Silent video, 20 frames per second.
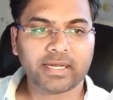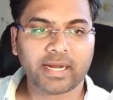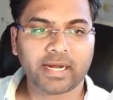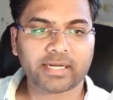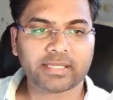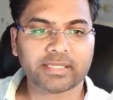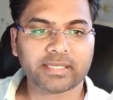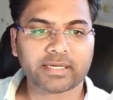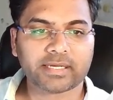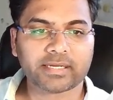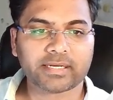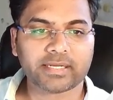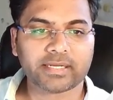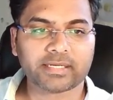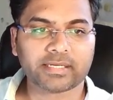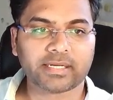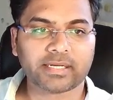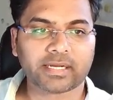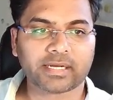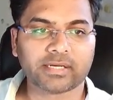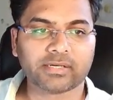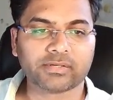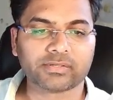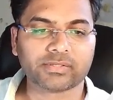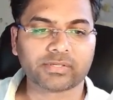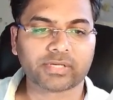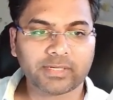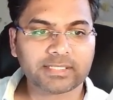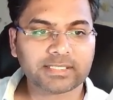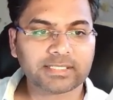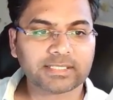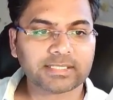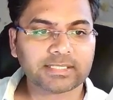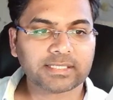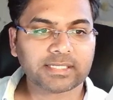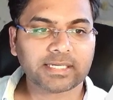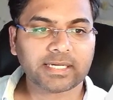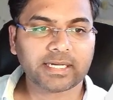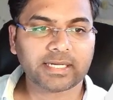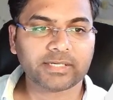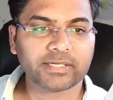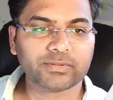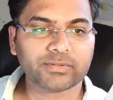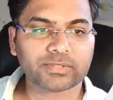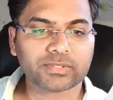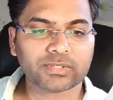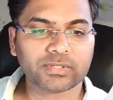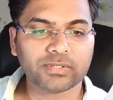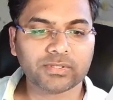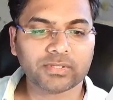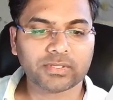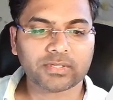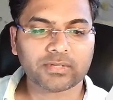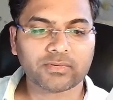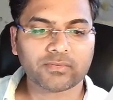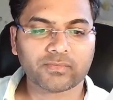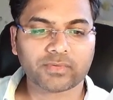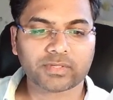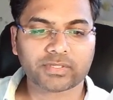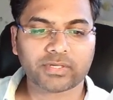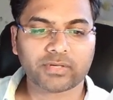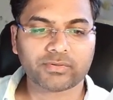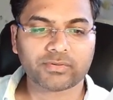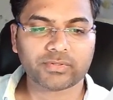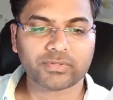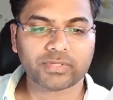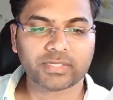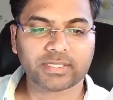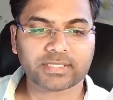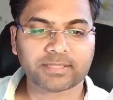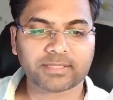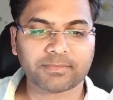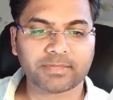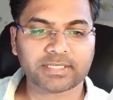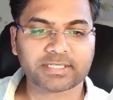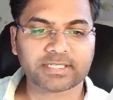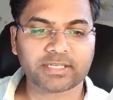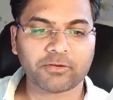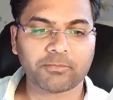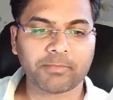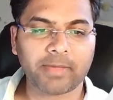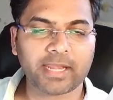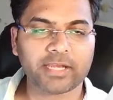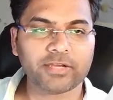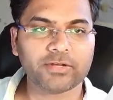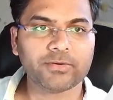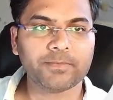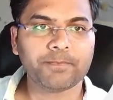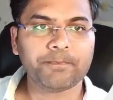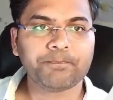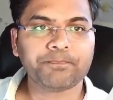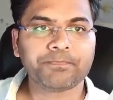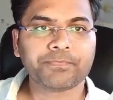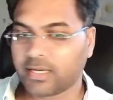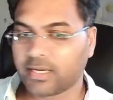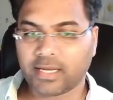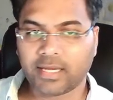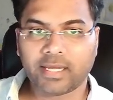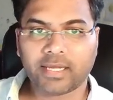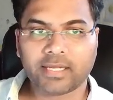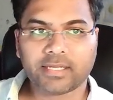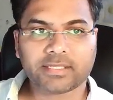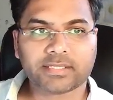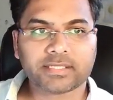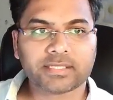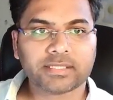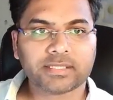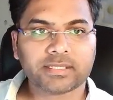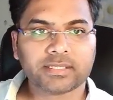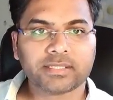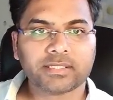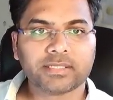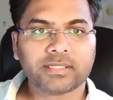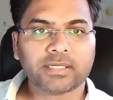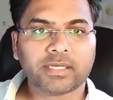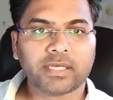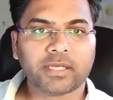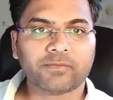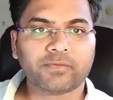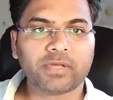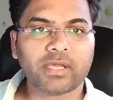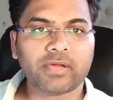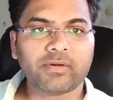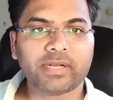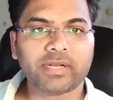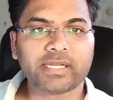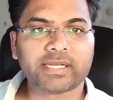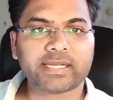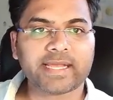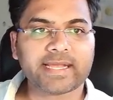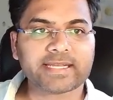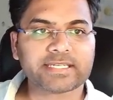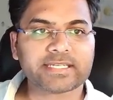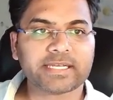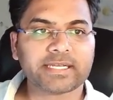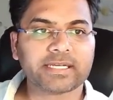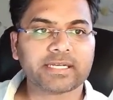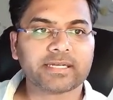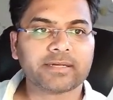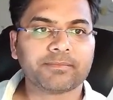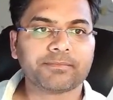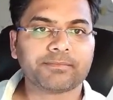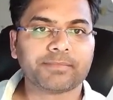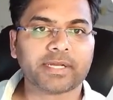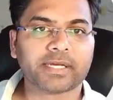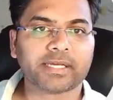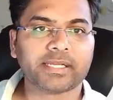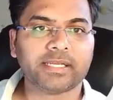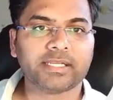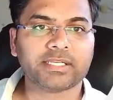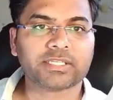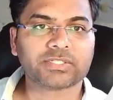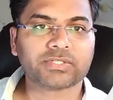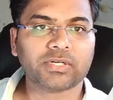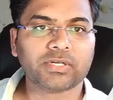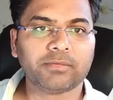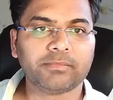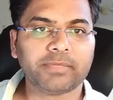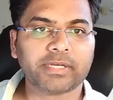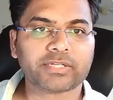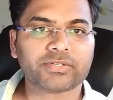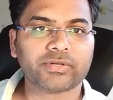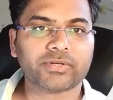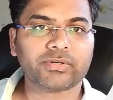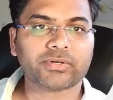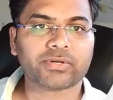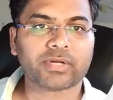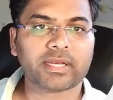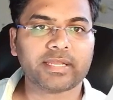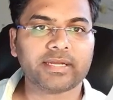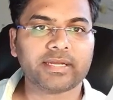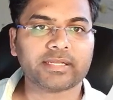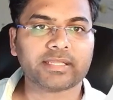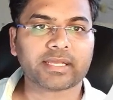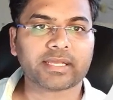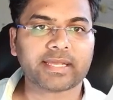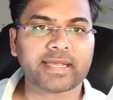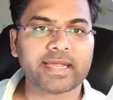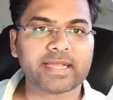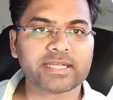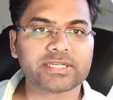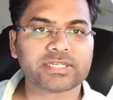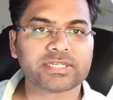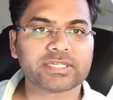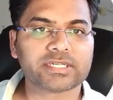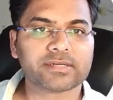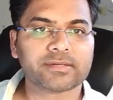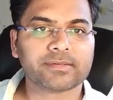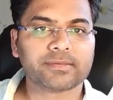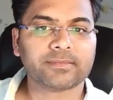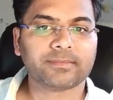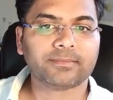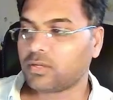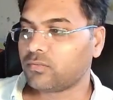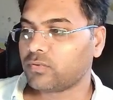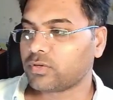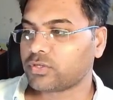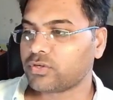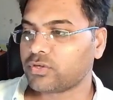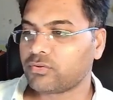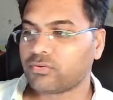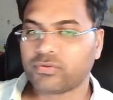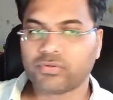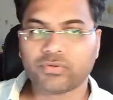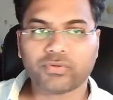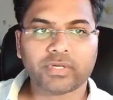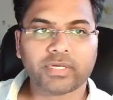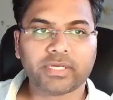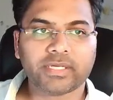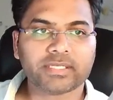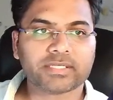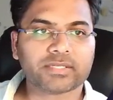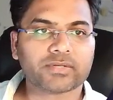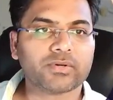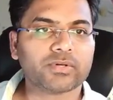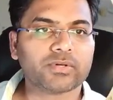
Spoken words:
add the create an account. Once I do so, what you have to do is simply save menu, and if you have any caching plugin installed, make sure you clear the cache. Now what you have to do is